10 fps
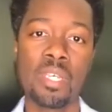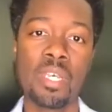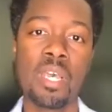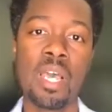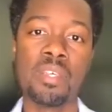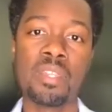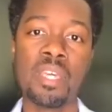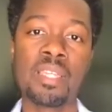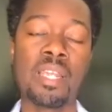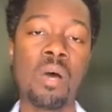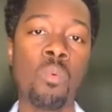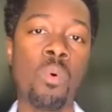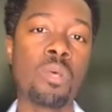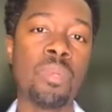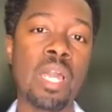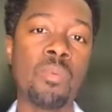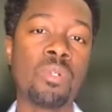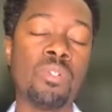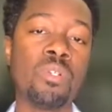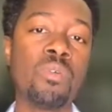And the thing that I want to be able to
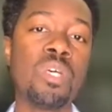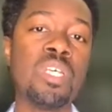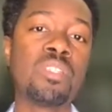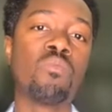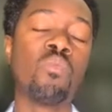do is to